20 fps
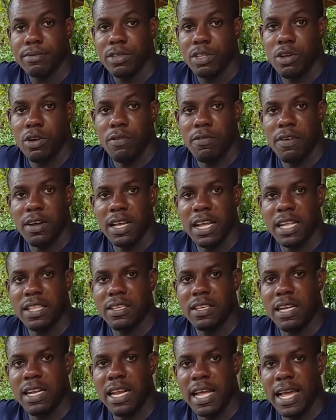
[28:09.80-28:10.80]
Don't forget
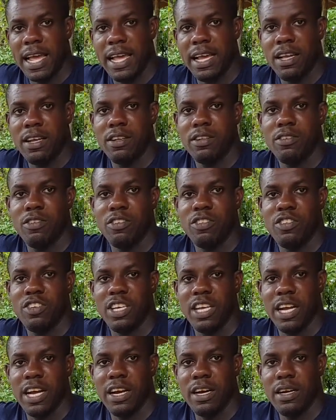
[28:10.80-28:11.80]
to like, to
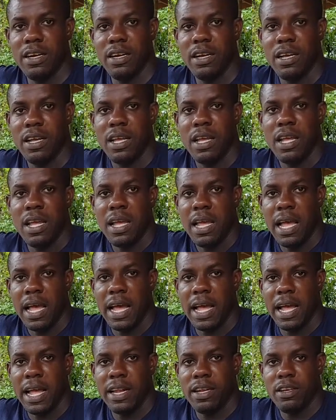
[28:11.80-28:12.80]
share,
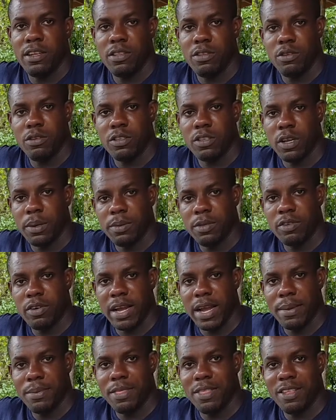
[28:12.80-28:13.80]
and to
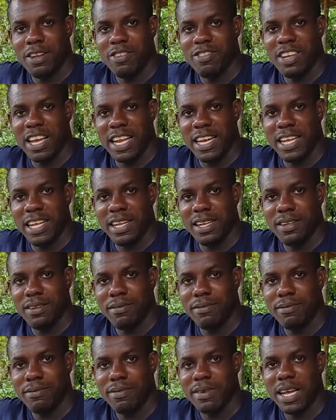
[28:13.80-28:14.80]
subscribe to the channel.
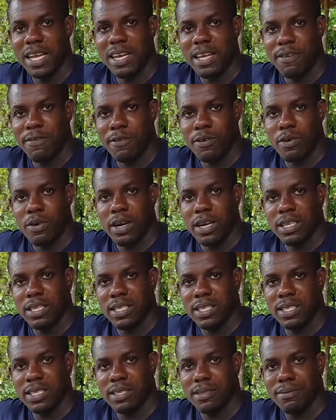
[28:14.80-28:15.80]
And of
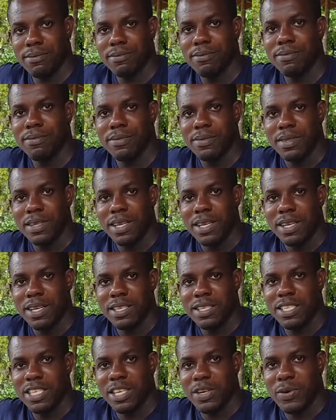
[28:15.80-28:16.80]
course,
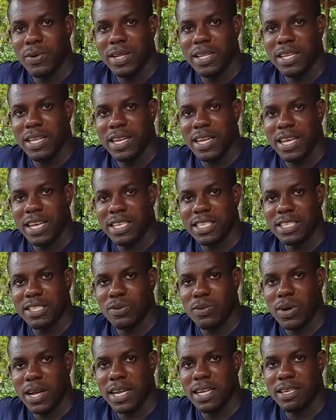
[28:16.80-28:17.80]
see you in the
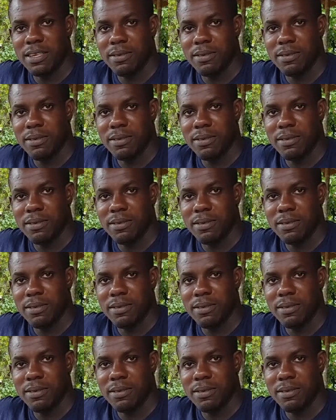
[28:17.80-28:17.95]
next one.